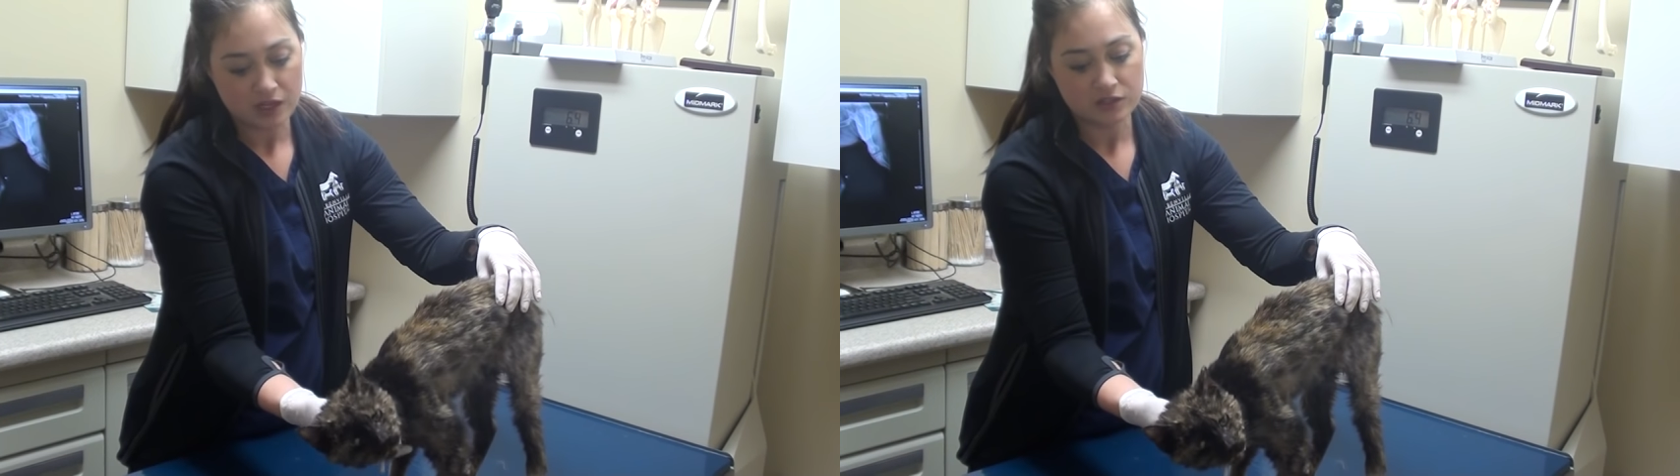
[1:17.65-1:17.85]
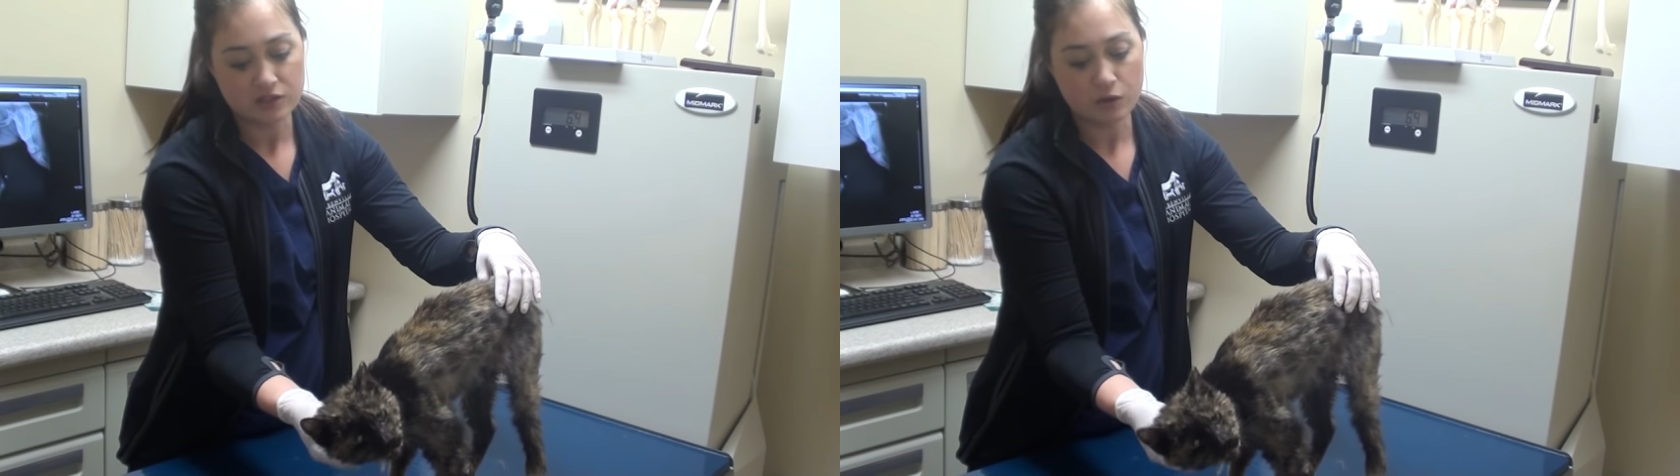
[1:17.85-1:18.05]

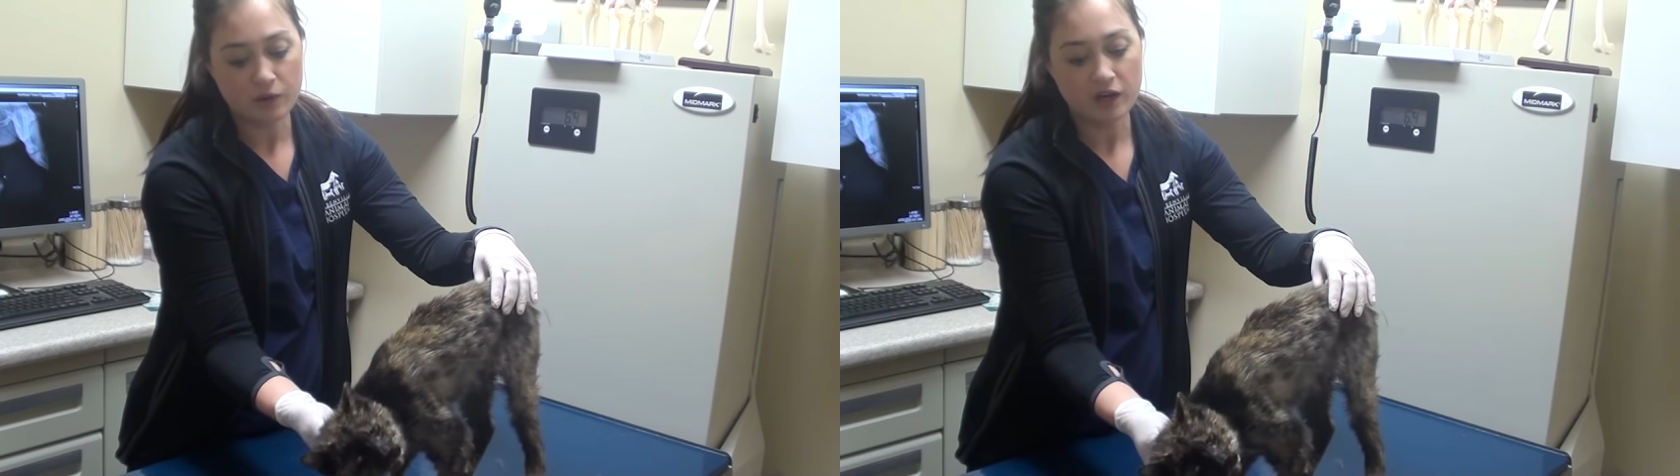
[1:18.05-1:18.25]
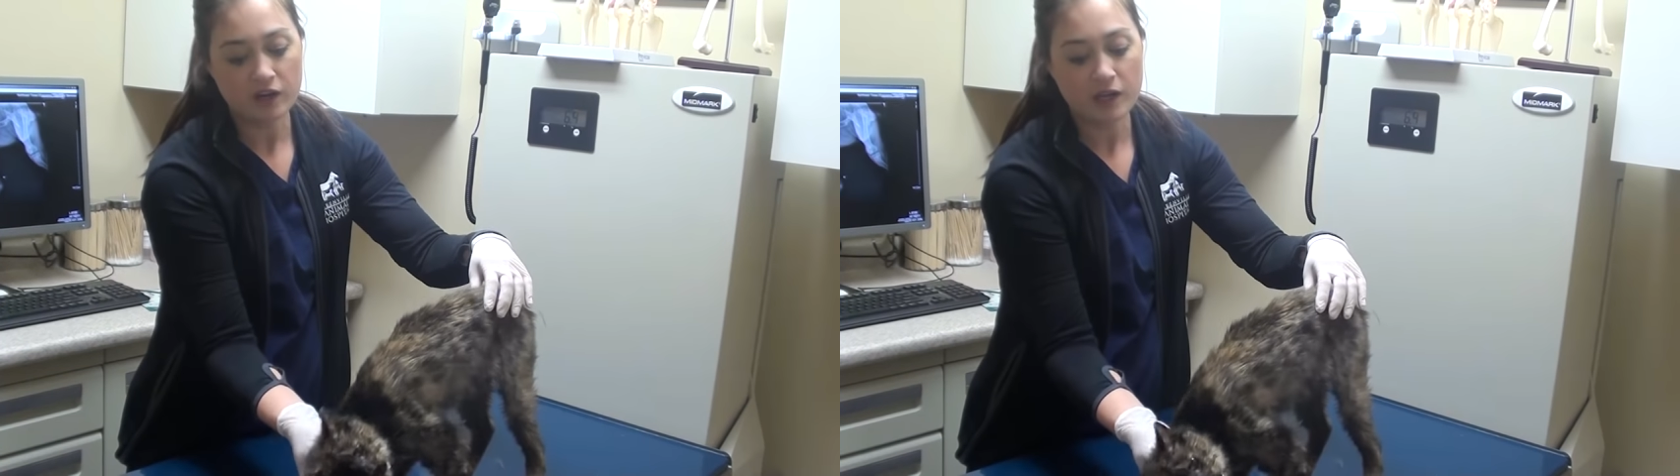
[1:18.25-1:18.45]
So
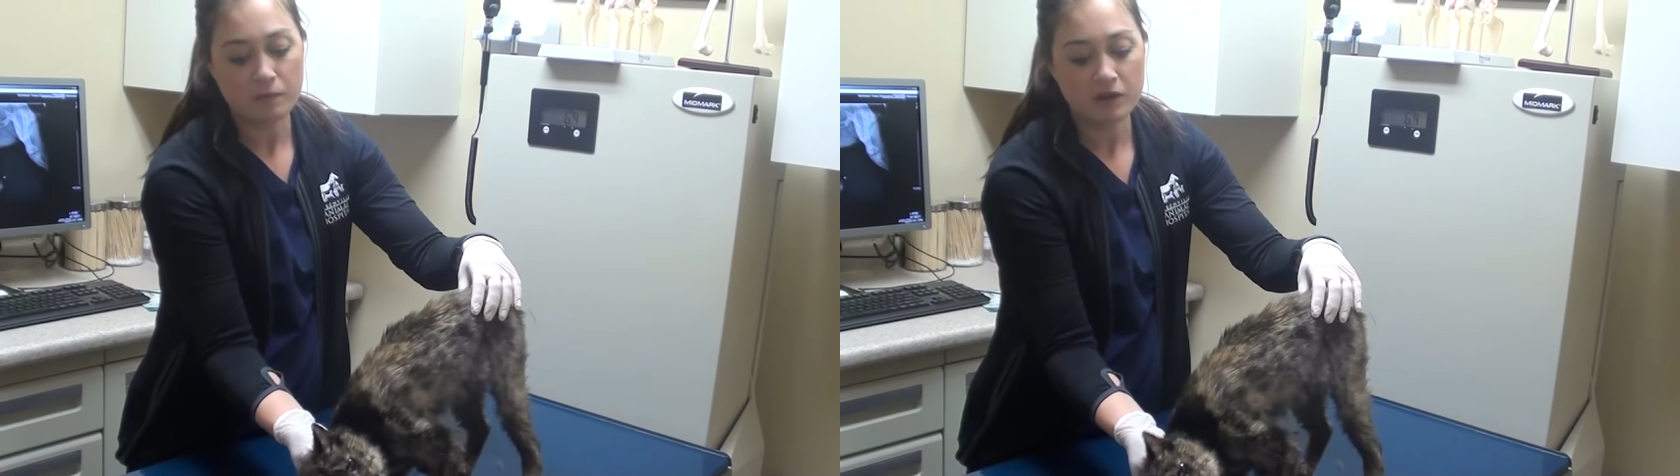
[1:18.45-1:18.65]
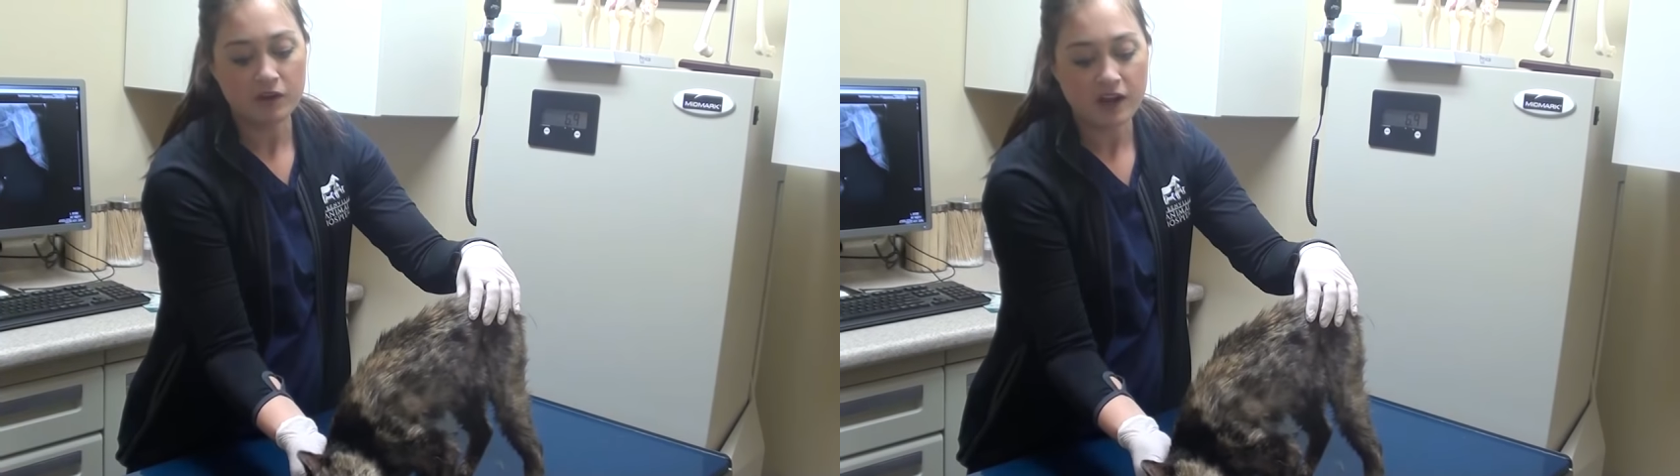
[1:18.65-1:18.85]
we are
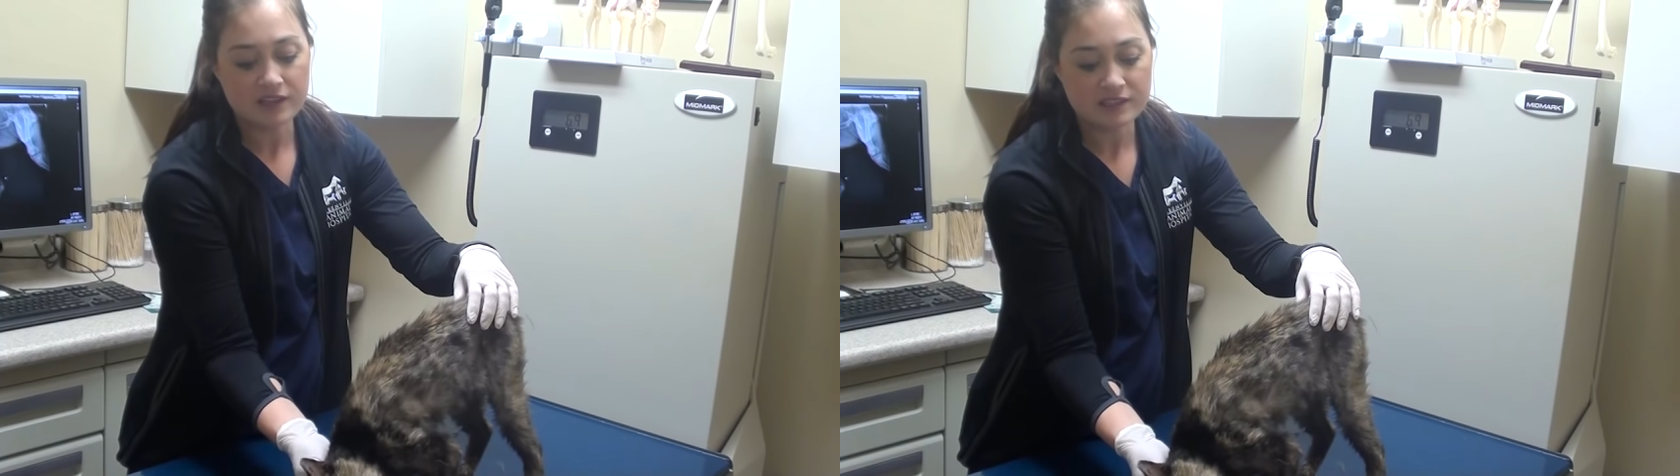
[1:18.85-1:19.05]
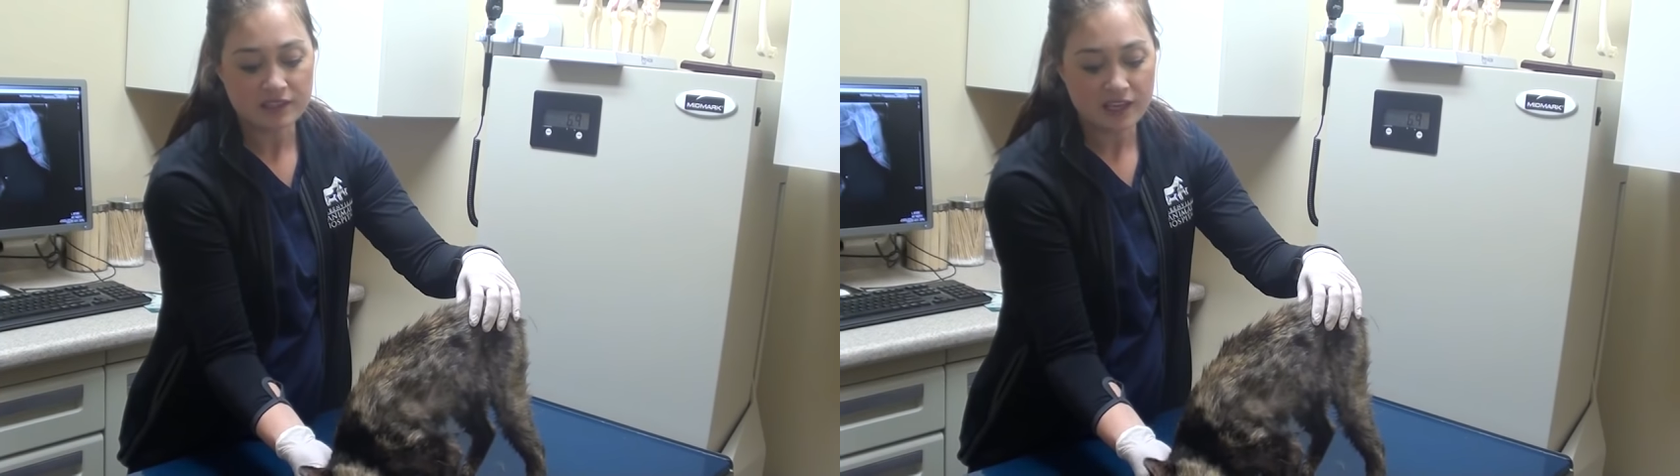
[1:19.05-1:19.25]
keeping her
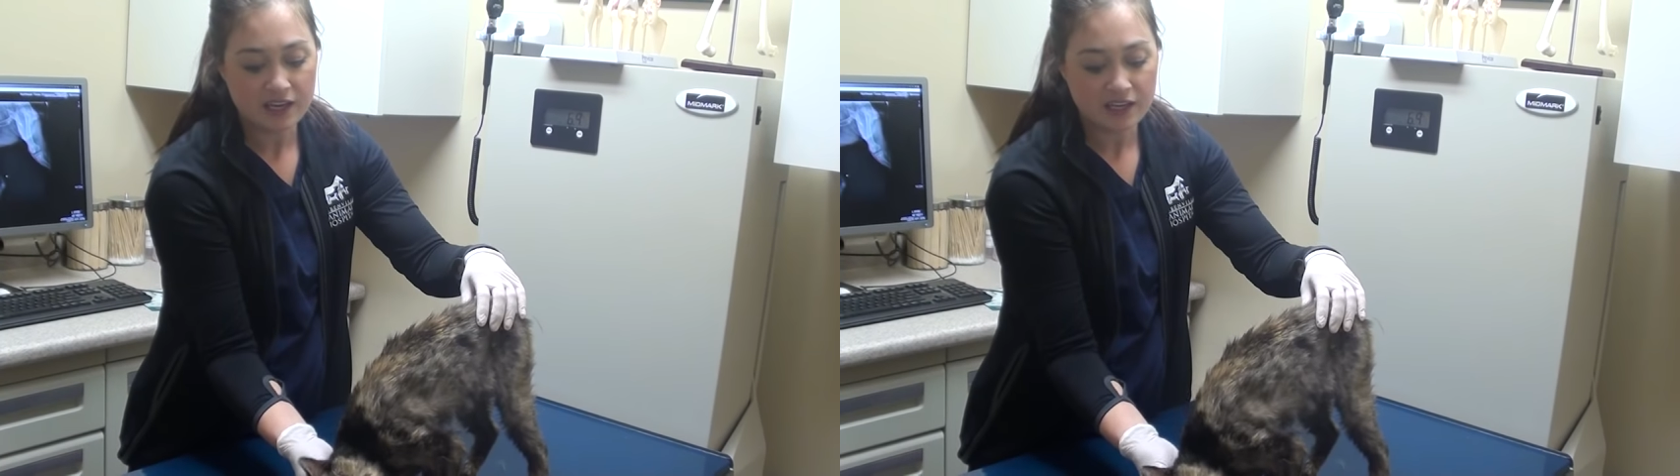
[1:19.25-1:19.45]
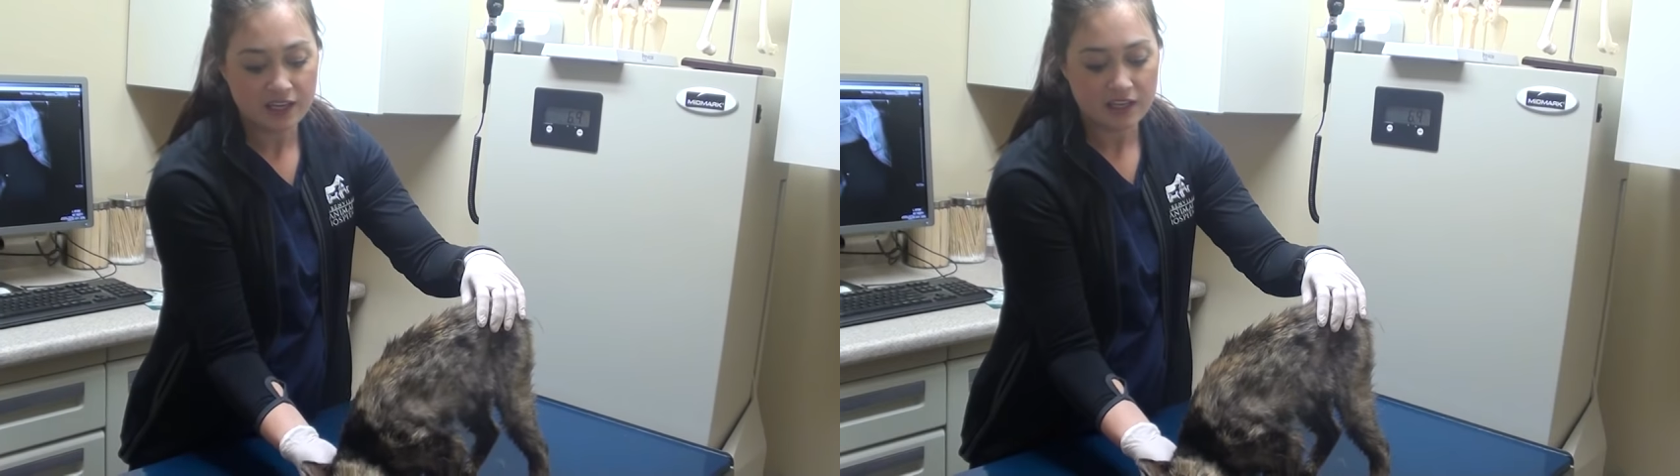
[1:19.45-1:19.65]

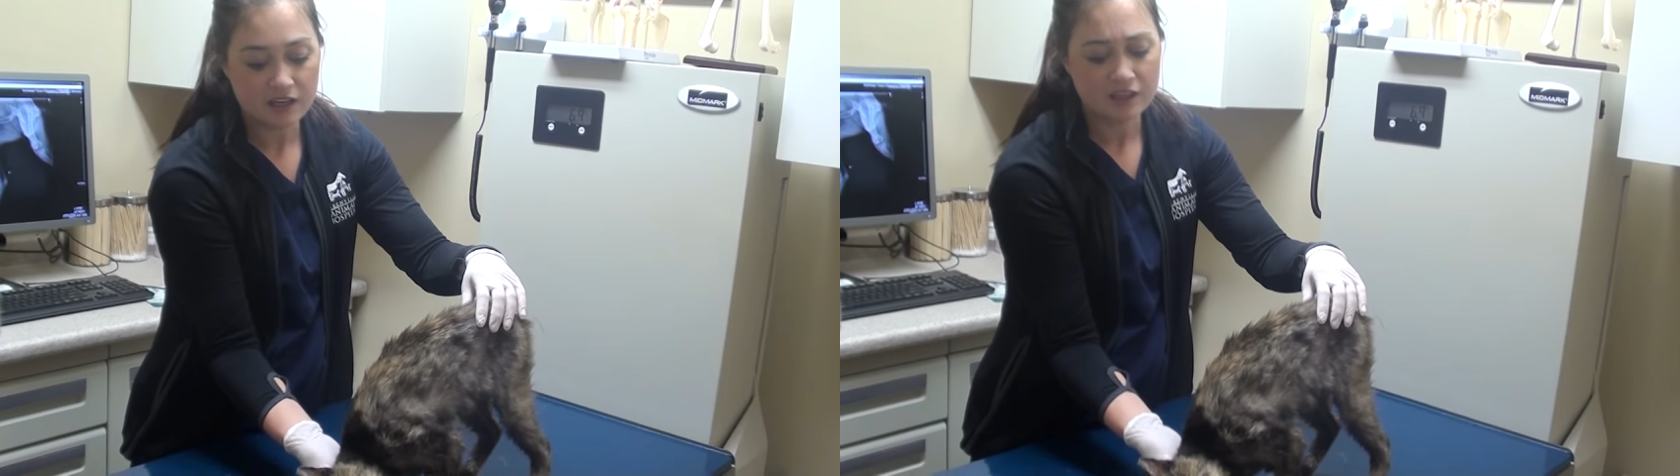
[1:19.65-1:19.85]
isolated.